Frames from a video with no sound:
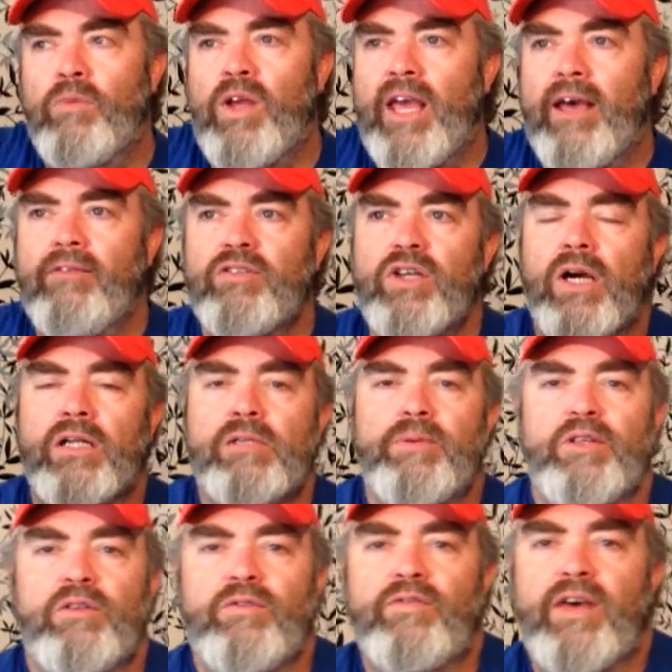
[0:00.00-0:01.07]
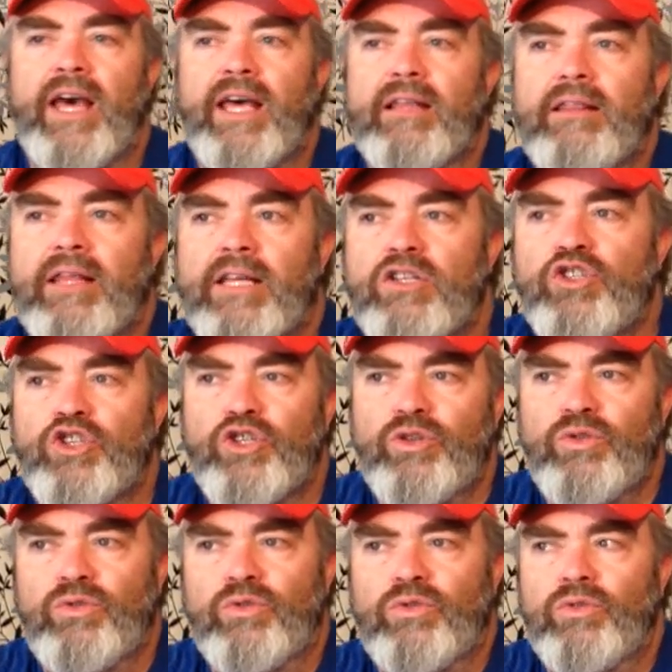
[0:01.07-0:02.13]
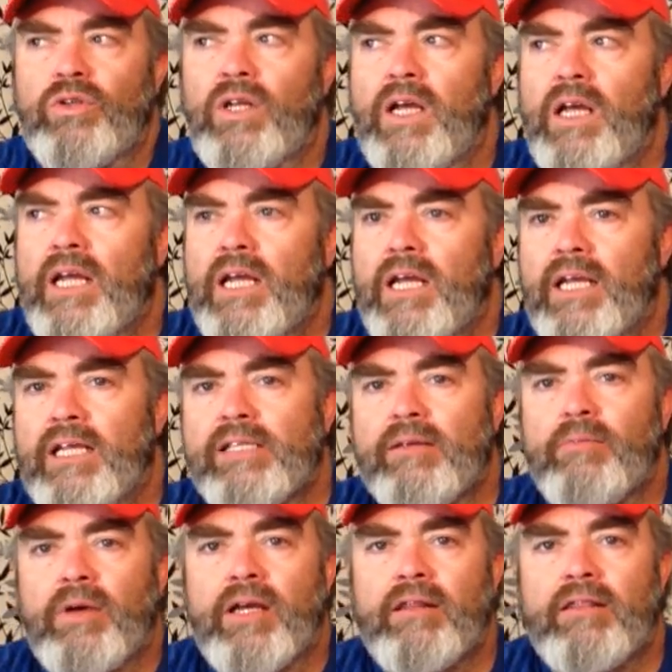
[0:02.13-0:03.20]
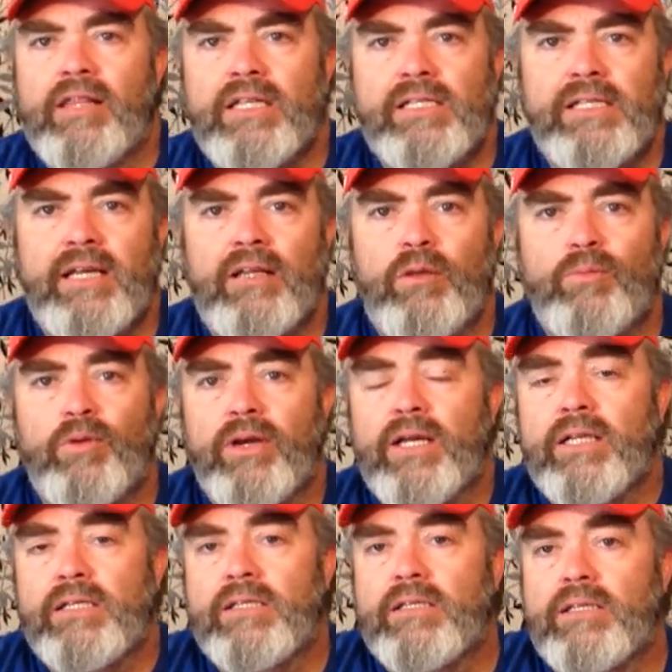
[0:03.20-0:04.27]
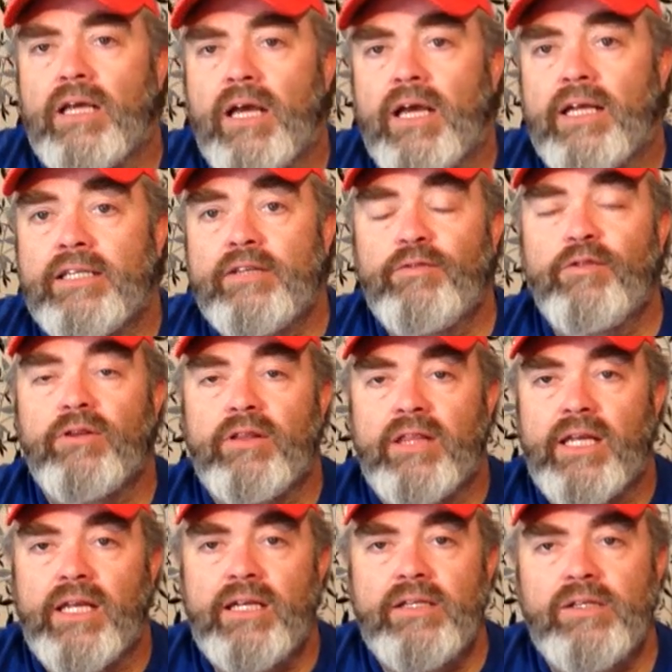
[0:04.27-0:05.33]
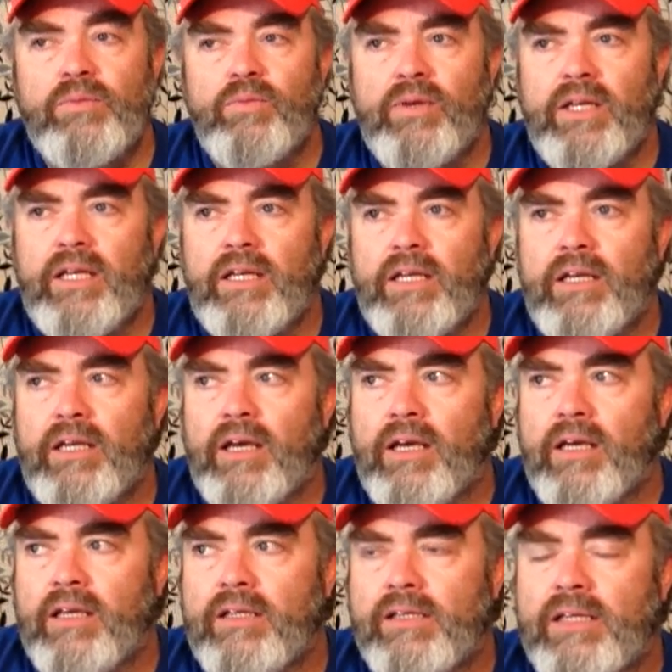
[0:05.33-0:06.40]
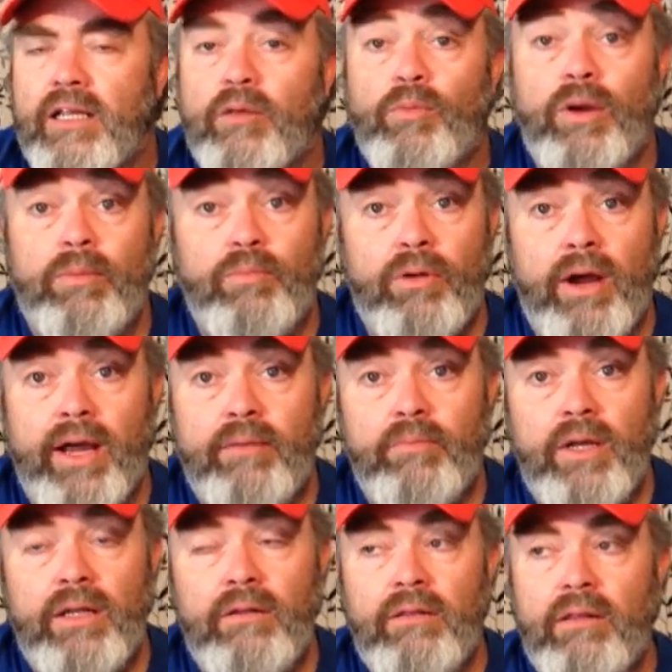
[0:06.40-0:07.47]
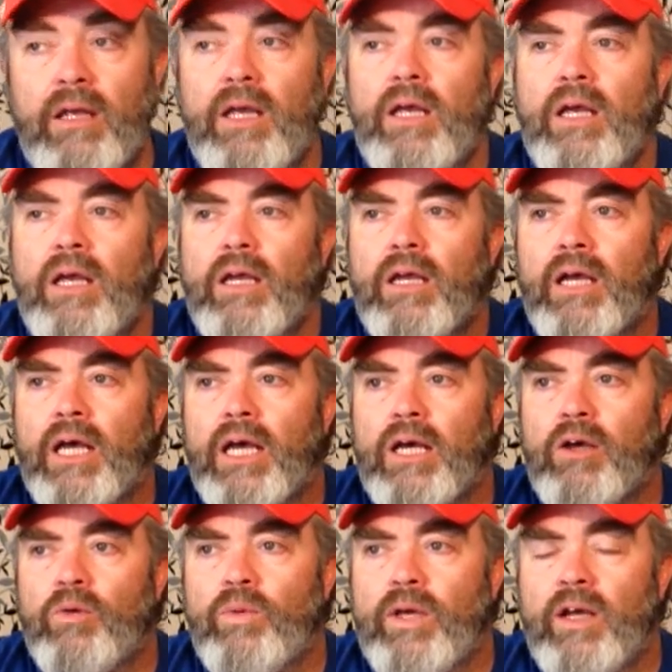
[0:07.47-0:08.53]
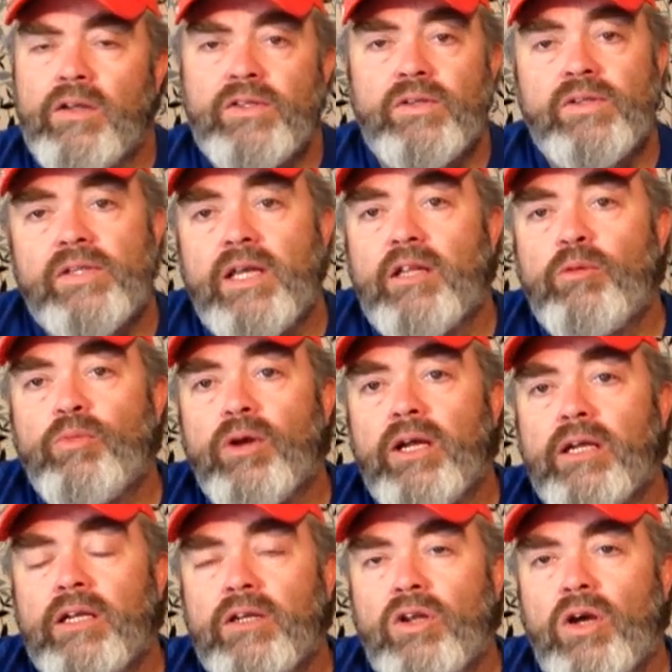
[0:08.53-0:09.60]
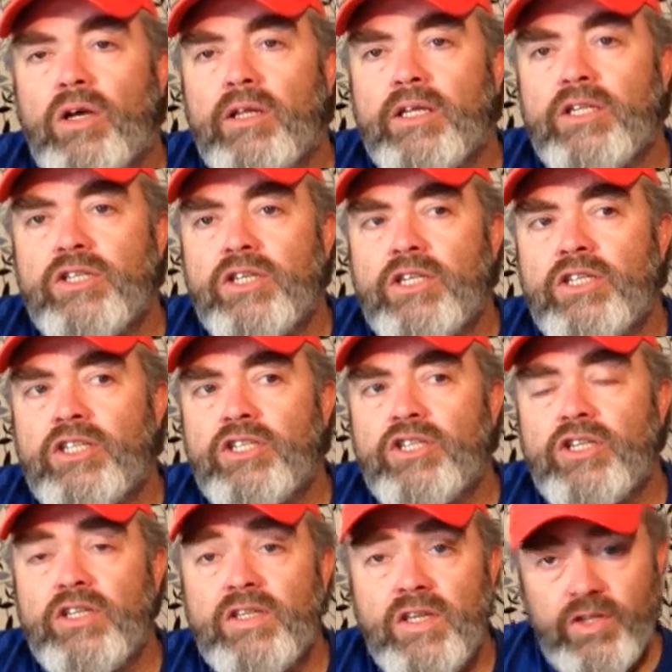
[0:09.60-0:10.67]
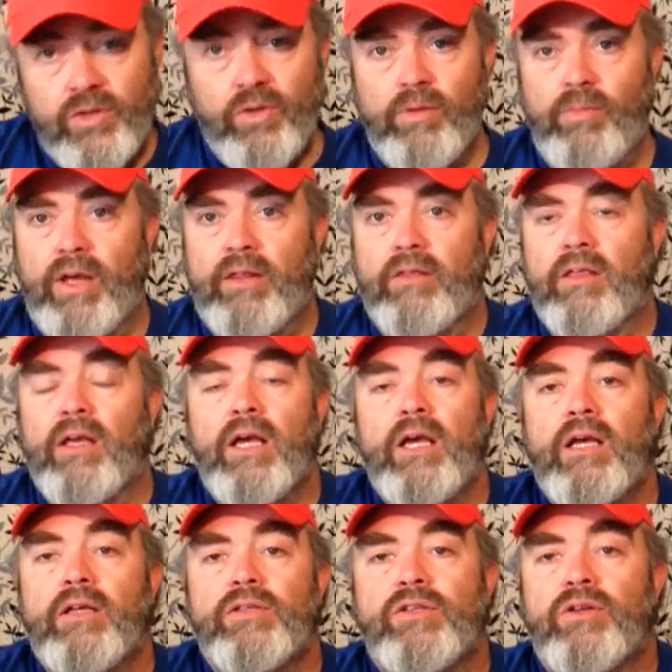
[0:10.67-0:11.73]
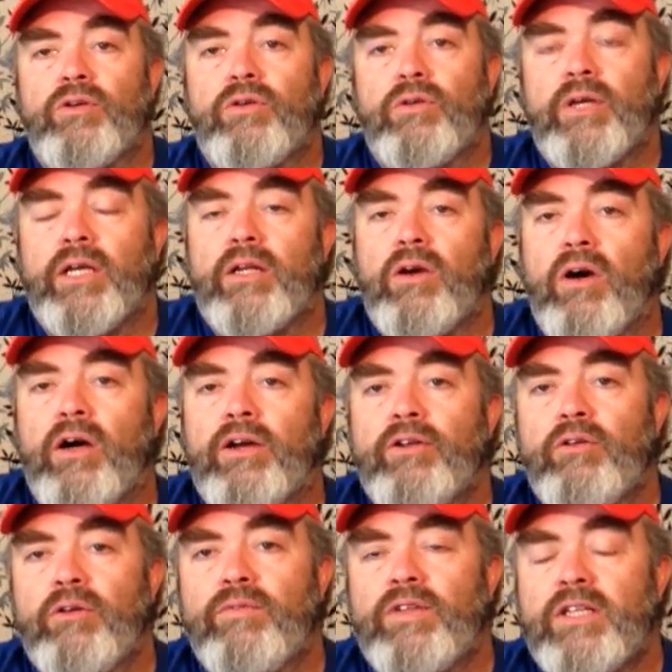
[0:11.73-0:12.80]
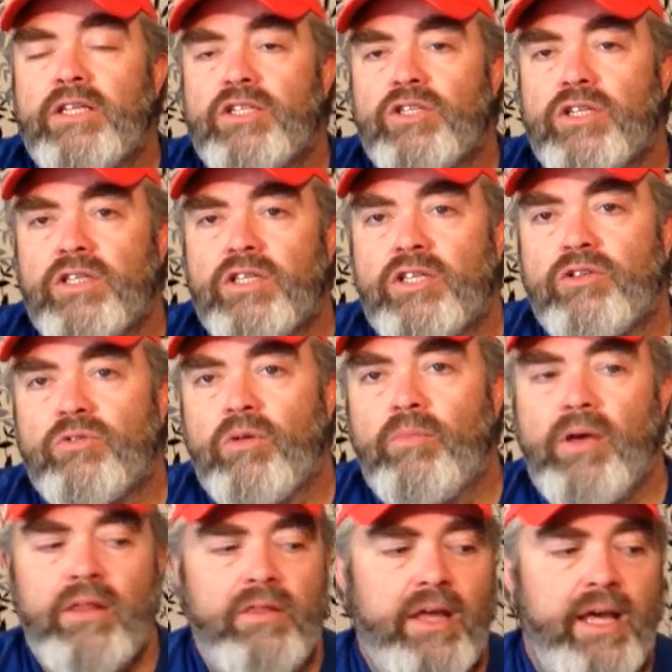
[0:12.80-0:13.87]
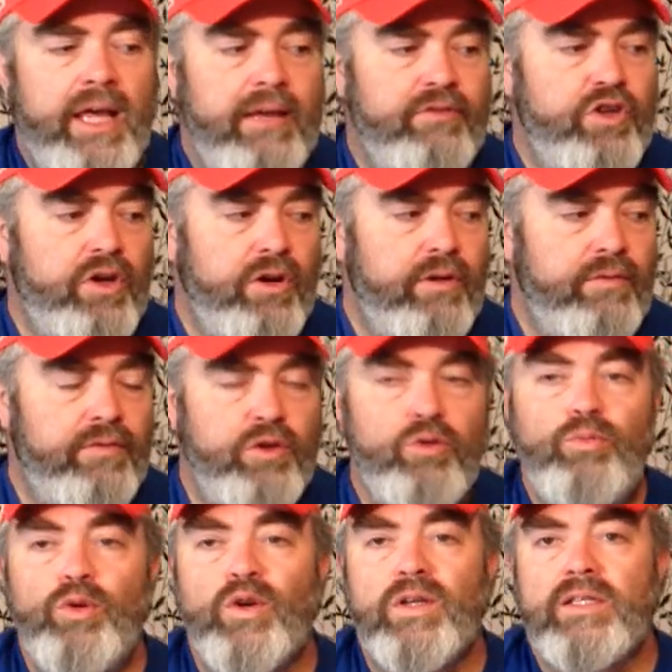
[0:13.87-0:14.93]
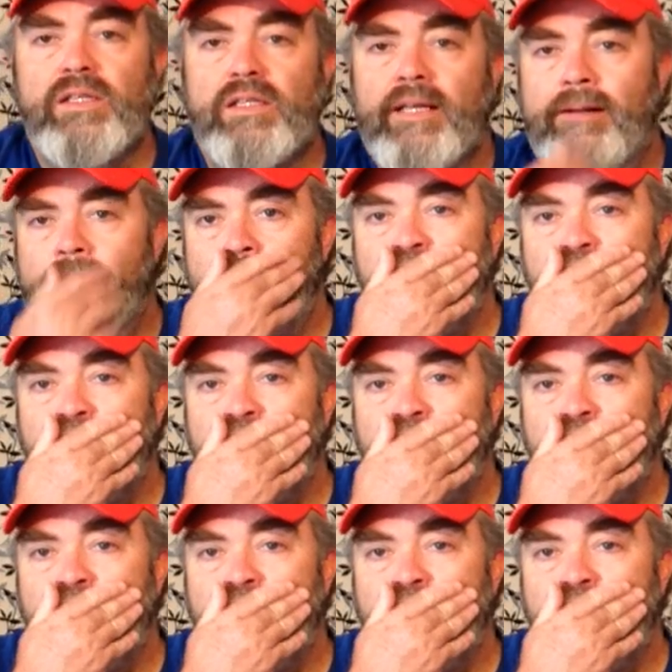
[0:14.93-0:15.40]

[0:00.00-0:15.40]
we have talked about the fact that June is a month that celebrates different things. We celebrate Pride Month. We also celebrate and acknowledge Indigenous History Month. So in honor of Indigenous History Month, I have shared a few books